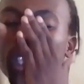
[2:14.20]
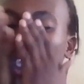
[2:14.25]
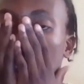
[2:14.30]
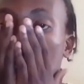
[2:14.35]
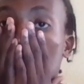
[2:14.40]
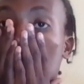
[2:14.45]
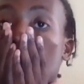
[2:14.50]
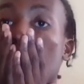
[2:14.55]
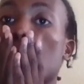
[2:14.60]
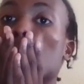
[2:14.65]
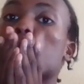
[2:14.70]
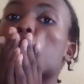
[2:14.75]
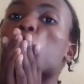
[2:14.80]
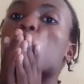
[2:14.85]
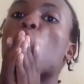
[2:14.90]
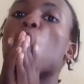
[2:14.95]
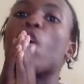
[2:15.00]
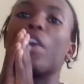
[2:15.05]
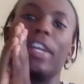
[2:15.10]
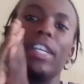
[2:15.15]
No
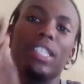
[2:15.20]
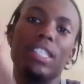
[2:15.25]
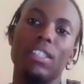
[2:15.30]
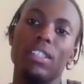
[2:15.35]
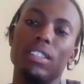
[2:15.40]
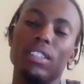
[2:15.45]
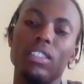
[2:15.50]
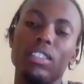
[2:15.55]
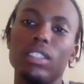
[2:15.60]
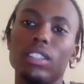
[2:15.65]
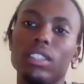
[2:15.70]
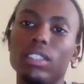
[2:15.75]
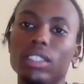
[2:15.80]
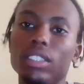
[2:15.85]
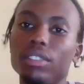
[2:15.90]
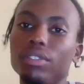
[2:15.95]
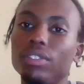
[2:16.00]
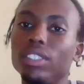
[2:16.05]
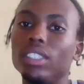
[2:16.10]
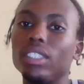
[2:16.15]
store has it.
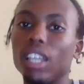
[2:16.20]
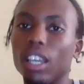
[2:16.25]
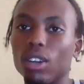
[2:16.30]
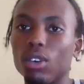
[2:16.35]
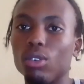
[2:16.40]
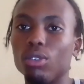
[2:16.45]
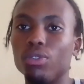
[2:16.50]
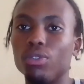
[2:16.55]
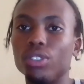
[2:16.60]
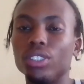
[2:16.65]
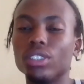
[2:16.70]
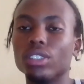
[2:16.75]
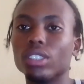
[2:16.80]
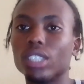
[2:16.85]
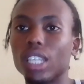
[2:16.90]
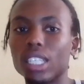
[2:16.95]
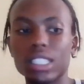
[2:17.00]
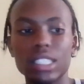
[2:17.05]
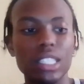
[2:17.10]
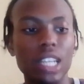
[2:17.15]
Even Nike official
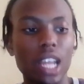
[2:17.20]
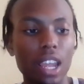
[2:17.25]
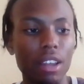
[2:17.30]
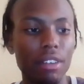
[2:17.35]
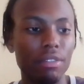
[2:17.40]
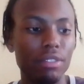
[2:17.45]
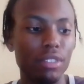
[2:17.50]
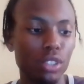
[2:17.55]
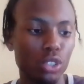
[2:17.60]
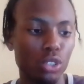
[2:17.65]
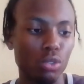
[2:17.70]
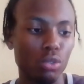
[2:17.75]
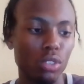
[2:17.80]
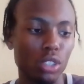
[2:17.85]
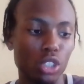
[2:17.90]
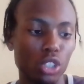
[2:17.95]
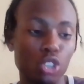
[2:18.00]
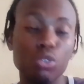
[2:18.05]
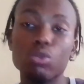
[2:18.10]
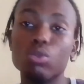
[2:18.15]
doesn't have the shoe.
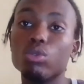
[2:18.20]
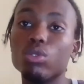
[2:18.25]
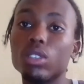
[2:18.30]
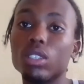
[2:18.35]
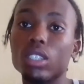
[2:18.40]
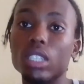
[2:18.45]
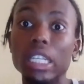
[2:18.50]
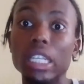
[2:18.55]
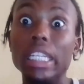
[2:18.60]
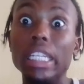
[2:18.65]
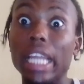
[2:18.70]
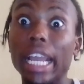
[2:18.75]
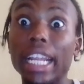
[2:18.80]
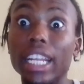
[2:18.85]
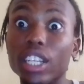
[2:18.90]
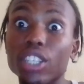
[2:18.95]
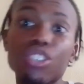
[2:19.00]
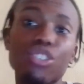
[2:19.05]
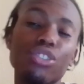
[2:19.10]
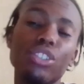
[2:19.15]
The shoe, like,
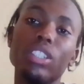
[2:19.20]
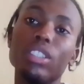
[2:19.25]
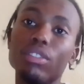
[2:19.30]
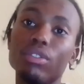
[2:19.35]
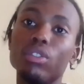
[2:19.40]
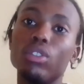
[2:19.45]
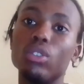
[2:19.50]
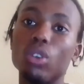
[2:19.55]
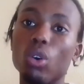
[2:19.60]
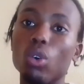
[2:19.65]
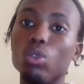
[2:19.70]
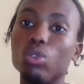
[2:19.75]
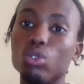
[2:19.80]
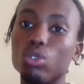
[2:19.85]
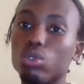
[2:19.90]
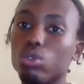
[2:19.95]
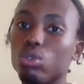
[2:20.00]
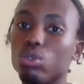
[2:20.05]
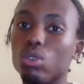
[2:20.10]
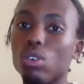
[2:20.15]
literally, if you go
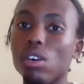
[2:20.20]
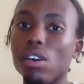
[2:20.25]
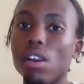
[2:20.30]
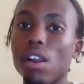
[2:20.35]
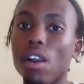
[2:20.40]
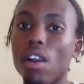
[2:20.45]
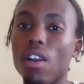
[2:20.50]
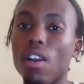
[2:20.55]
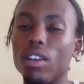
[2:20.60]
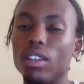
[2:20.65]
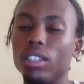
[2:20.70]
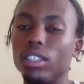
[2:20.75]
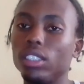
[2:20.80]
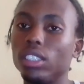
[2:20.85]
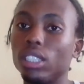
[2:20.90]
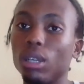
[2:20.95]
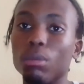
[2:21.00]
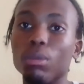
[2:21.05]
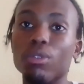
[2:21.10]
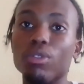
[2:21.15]
to
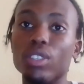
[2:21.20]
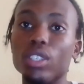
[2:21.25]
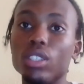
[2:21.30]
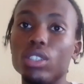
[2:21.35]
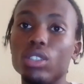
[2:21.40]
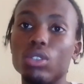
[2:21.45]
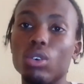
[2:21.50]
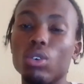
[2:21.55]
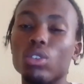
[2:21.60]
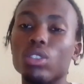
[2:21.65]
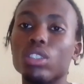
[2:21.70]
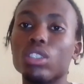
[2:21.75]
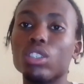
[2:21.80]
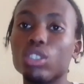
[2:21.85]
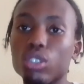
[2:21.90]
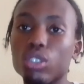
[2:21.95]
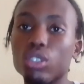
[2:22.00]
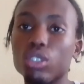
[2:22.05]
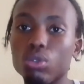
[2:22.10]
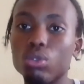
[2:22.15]
some of these stores, the
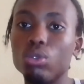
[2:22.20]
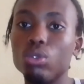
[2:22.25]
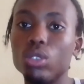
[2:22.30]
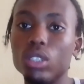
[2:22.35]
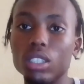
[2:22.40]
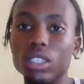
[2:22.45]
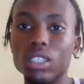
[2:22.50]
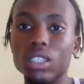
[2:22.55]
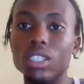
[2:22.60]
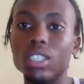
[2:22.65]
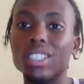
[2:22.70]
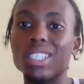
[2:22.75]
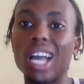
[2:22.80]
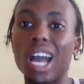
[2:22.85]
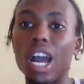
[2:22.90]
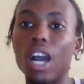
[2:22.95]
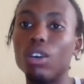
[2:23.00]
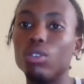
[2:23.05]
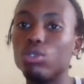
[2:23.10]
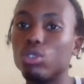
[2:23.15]
shoe is
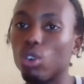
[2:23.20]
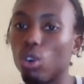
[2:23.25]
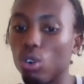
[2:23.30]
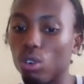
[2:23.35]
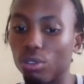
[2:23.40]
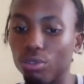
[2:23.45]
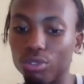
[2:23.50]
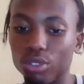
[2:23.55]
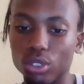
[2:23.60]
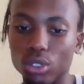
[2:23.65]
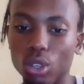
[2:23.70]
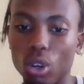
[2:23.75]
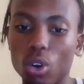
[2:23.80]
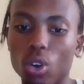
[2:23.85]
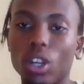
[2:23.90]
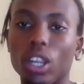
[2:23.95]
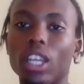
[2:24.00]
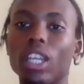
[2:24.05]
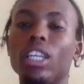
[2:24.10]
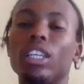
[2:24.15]
out of
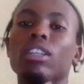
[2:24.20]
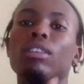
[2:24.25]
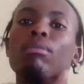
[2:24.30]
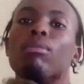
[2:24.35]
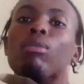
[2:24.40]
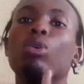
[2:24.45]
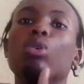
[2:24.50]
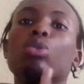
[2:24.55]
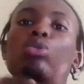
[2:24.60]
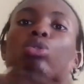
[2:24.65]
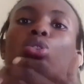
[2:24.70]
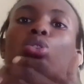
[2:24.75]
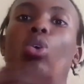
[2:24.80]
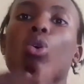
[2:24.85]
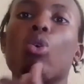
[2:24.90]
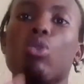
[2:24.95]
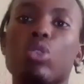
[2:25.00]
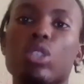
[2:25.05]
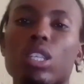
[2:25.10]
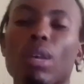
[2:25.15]
stock in most
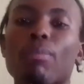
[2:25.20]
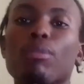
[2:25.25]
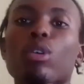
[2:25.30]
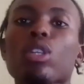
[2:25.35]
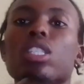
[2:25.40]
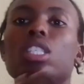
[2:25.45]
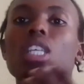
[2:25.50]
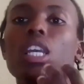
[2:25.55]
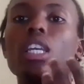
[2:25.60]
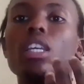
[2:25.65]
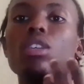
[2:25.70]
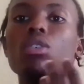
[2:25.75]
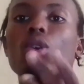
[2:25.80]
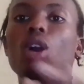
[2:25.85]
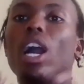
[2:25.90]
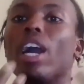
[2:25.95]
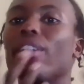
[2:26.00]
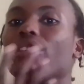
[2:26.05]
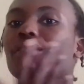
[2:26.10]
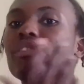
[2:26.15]
stores. I'm not saying you
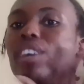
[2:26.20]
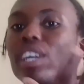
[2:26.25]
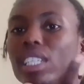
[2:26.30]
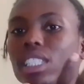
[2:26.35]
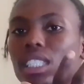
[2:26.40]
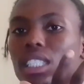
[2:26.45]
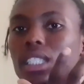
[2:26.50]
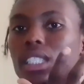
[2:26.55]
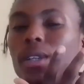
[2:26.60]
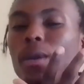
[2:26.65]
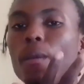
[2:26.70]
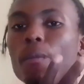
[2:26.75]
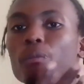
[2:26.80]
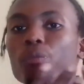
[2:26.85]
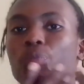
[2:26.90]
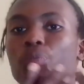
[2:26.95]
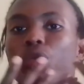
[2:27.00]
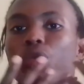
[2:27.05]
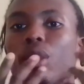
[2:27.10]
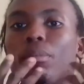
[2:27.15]
can't find it,
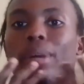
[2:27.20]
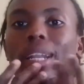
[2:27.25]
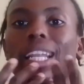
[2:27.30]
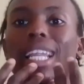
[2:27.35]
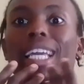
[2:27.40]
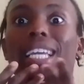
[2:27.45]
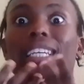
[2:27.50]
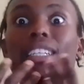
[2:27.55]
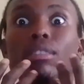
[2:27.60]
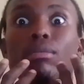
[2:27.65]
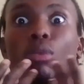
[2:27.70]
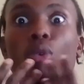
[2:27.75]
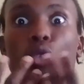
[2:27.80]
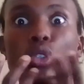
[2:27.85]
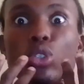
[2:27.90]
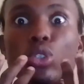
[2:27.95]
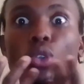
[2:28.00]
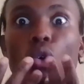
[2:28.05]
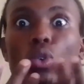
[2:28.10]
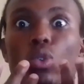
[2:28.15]
but like in
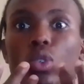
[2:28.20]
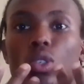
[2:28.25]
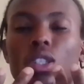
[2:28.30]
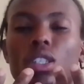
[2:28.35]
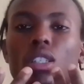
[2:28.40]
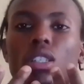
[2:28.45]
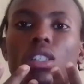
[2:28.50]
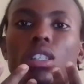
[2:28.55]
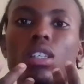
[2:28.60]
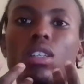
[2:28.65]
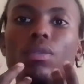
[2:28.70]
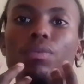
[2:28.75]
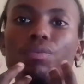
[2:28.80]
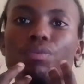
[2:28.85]
most stores, it's